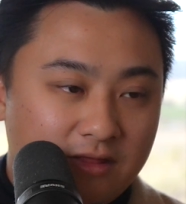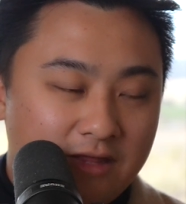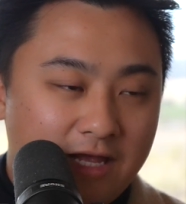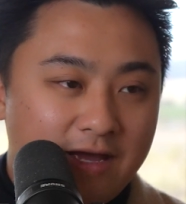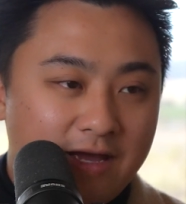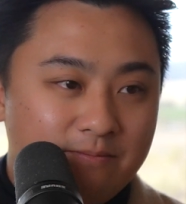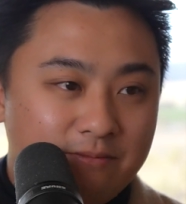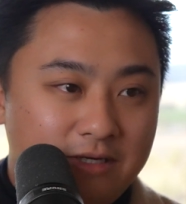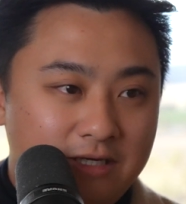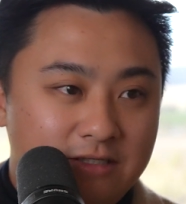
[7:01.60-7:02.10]

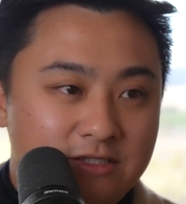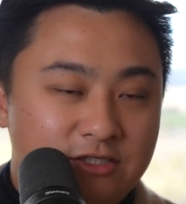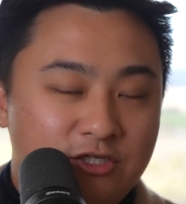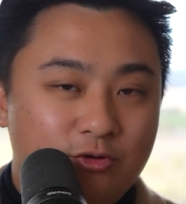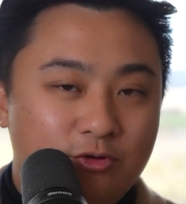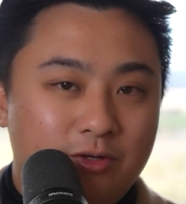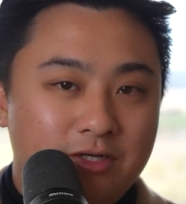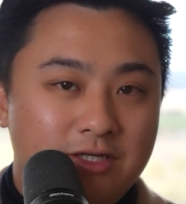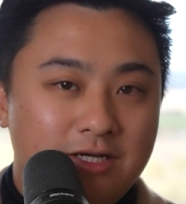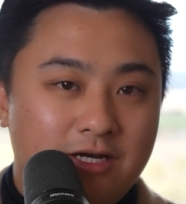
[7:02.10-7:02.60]
That means
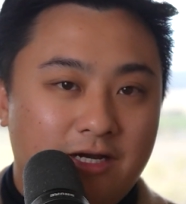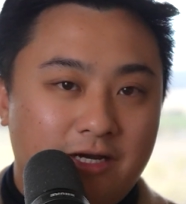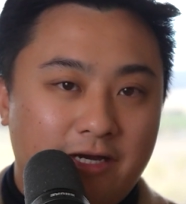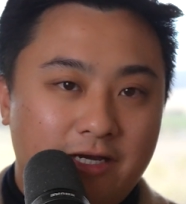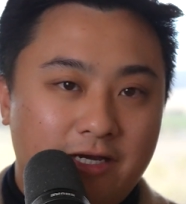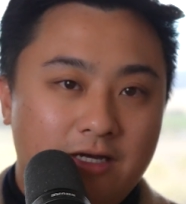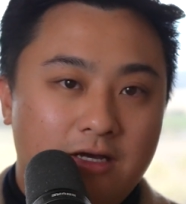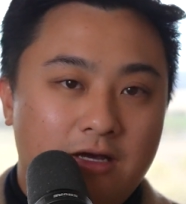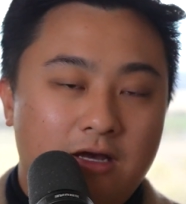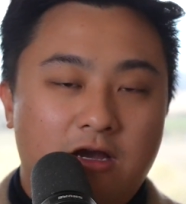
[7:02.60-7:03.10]
you and
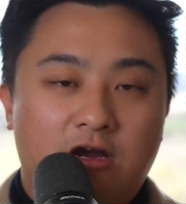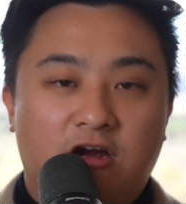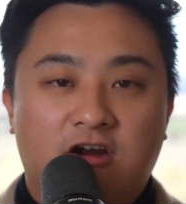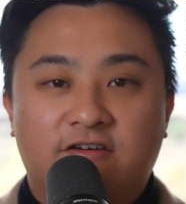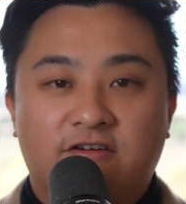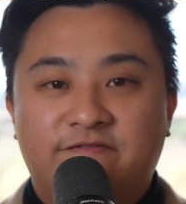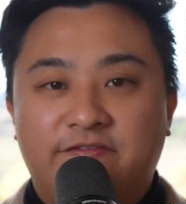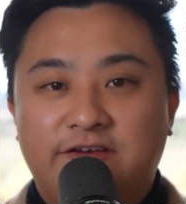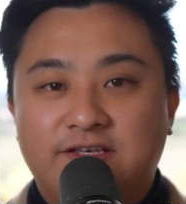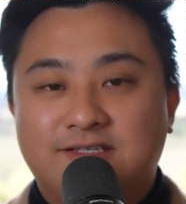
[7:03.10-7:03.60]
I
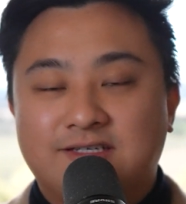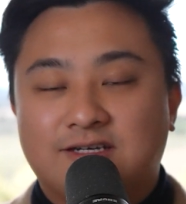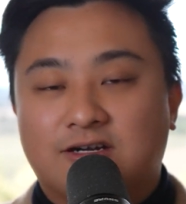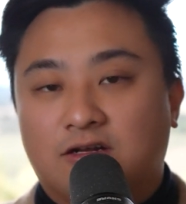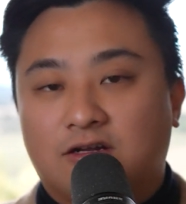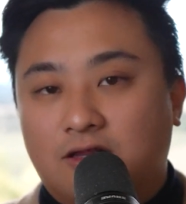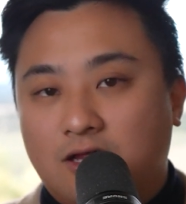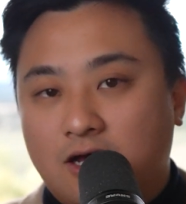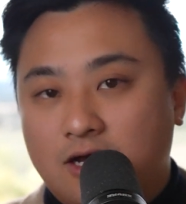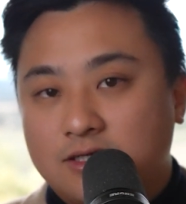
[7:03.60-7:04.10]
are facing
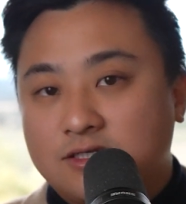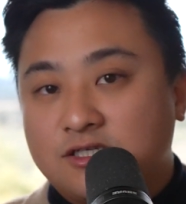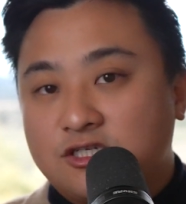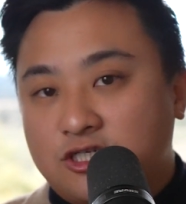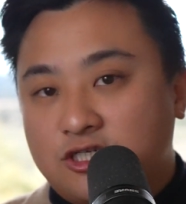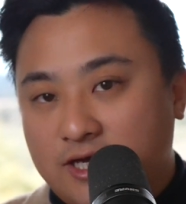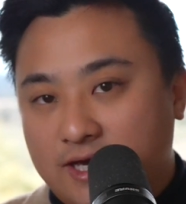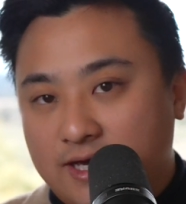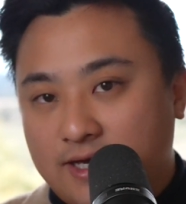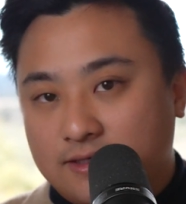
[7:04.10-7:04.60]
our last
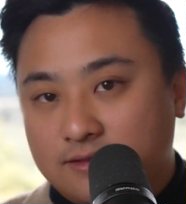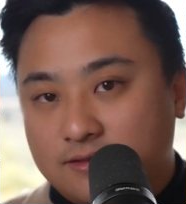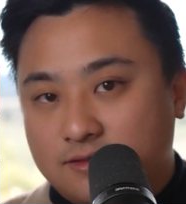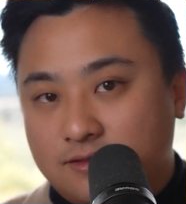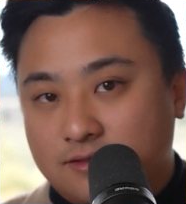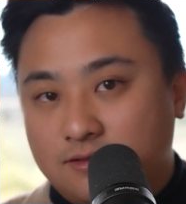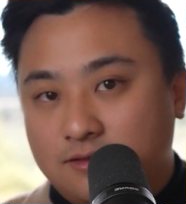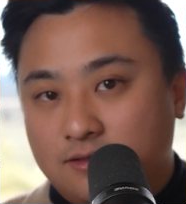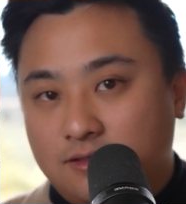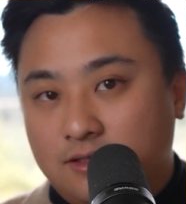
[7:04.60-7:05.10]

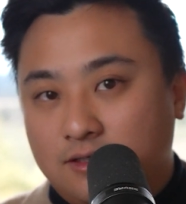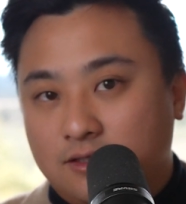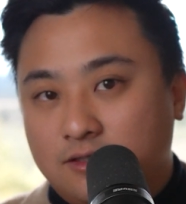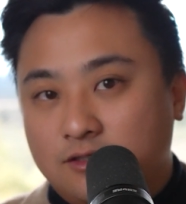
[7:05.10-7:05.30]
chance